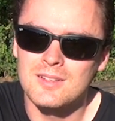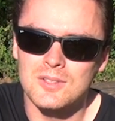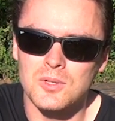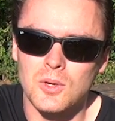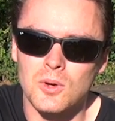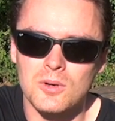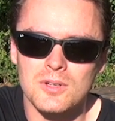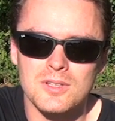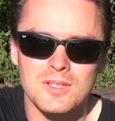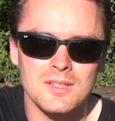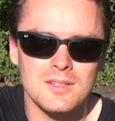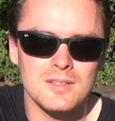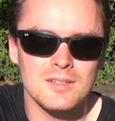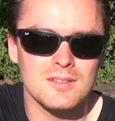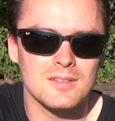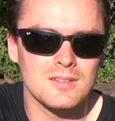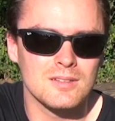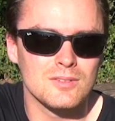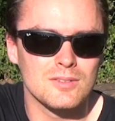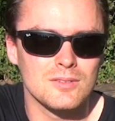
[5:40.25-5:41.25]
talking
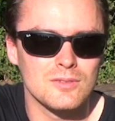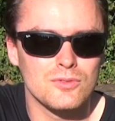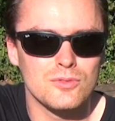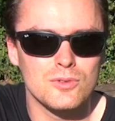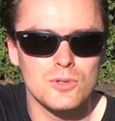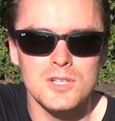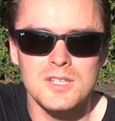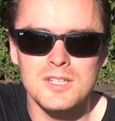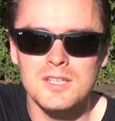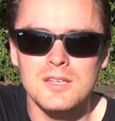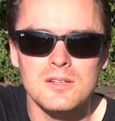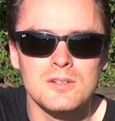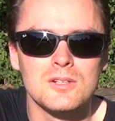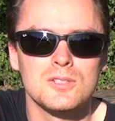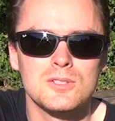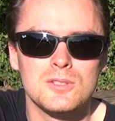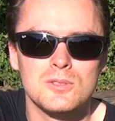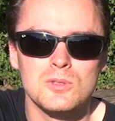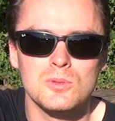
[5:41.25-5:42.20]
for years